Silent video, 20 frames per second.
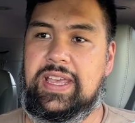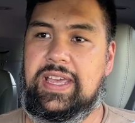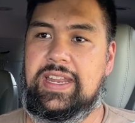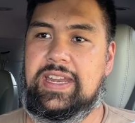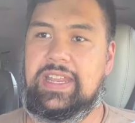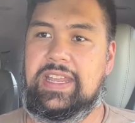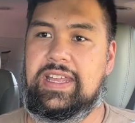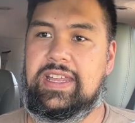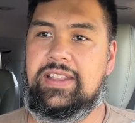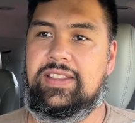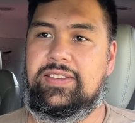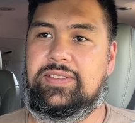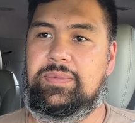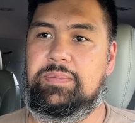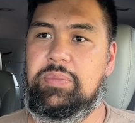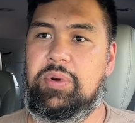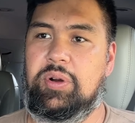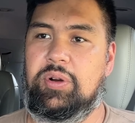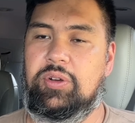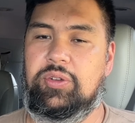It is
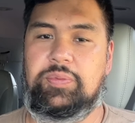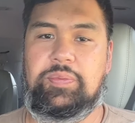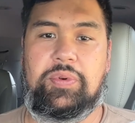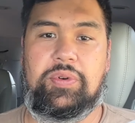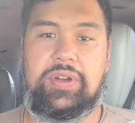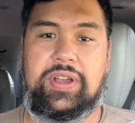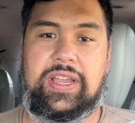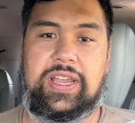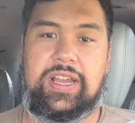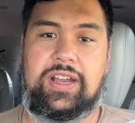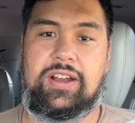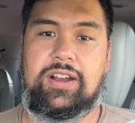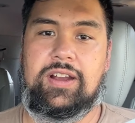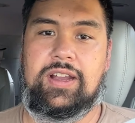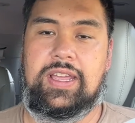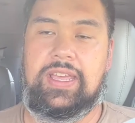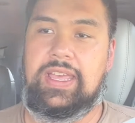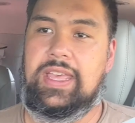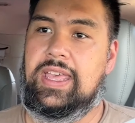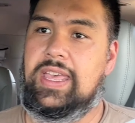Burroughs Point here
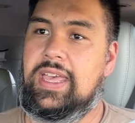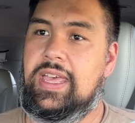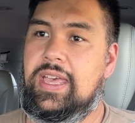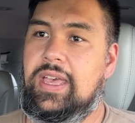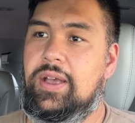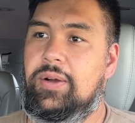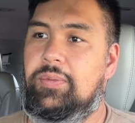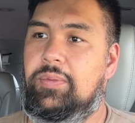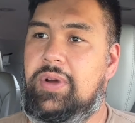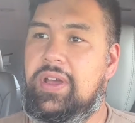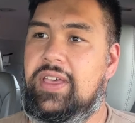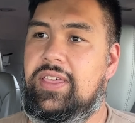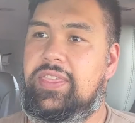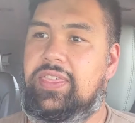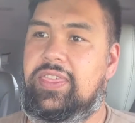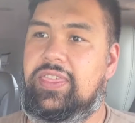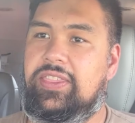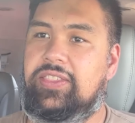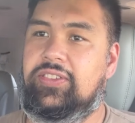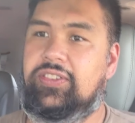with
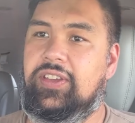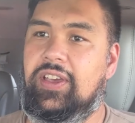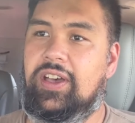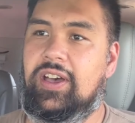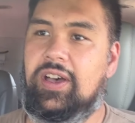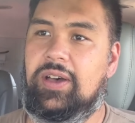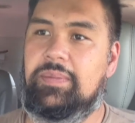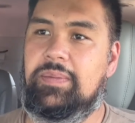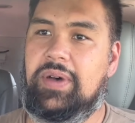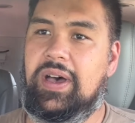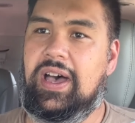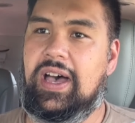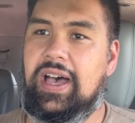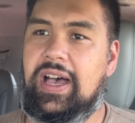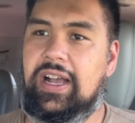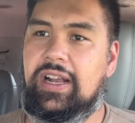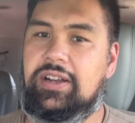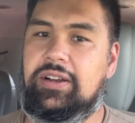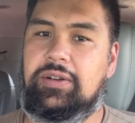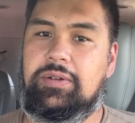some
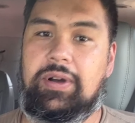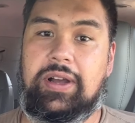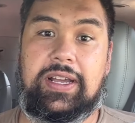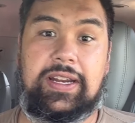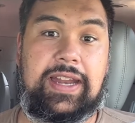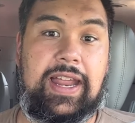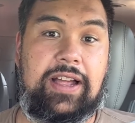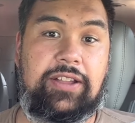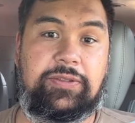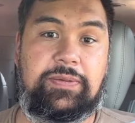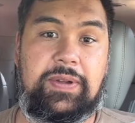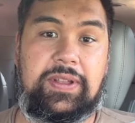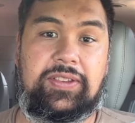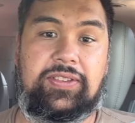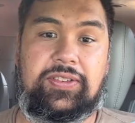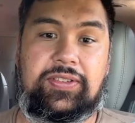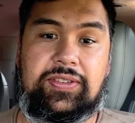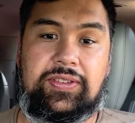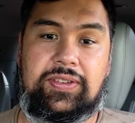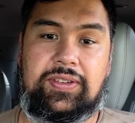uh, quick
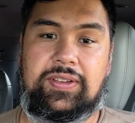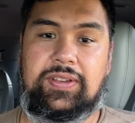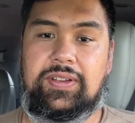announcements,